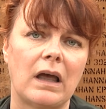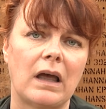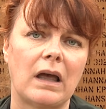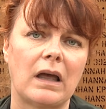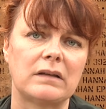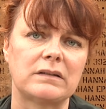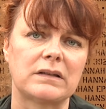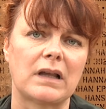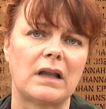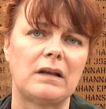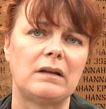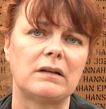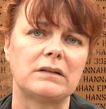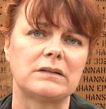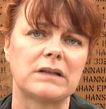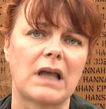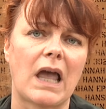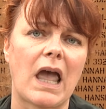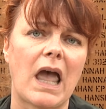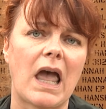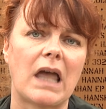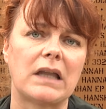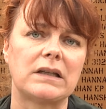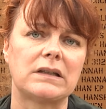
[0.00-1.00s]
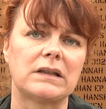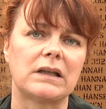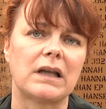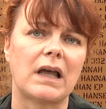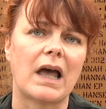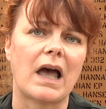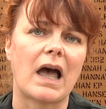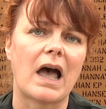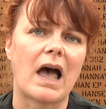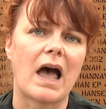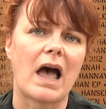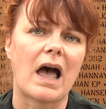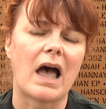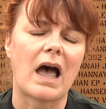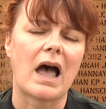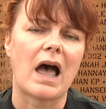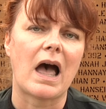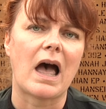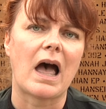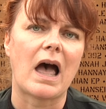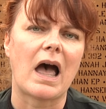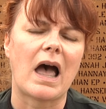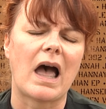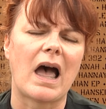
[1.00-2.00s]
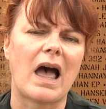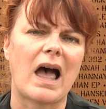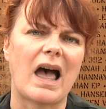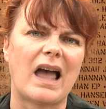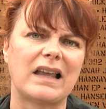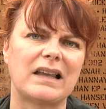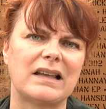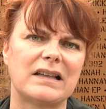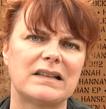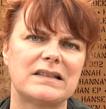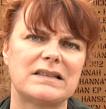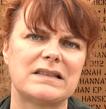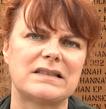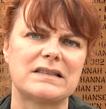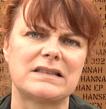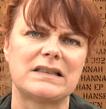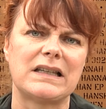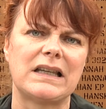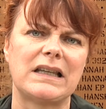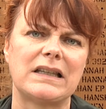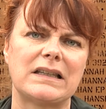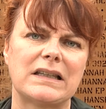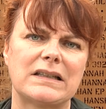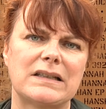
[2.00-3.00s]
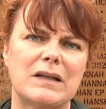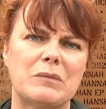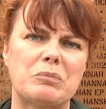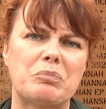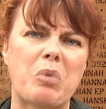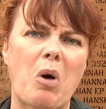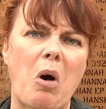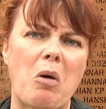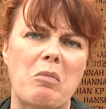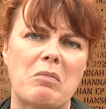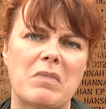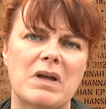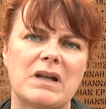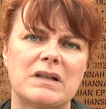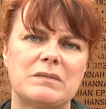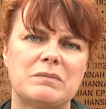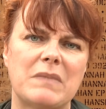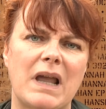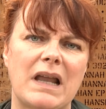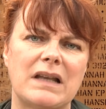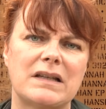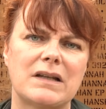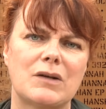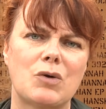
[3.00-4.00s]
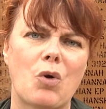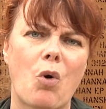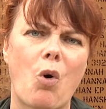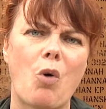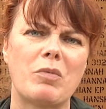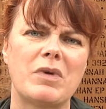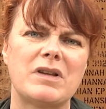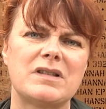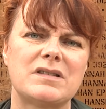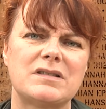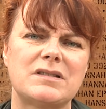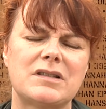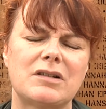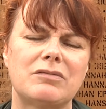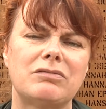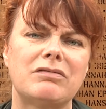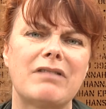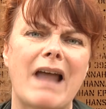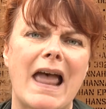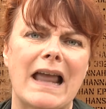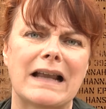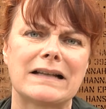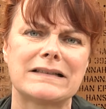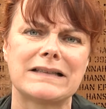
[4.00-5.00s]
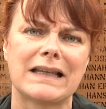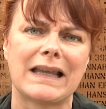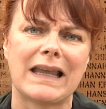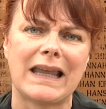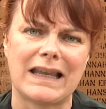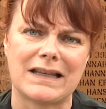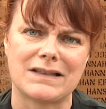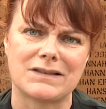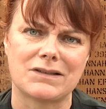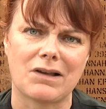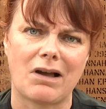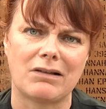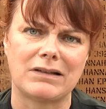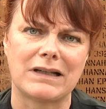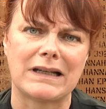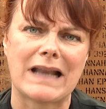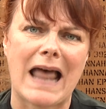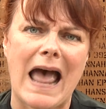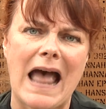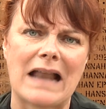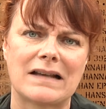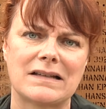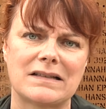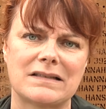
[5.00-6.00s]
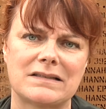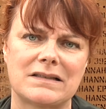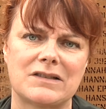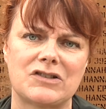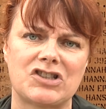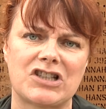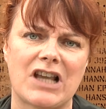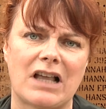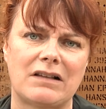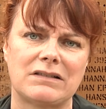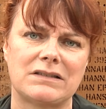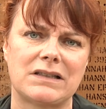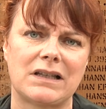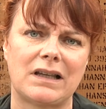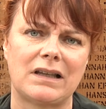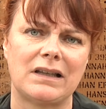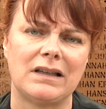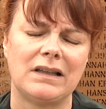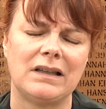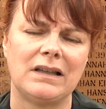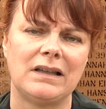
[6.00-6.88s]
As I looked ahead, I could see that a bomb had made an almost direct hit on an Anderson shelter.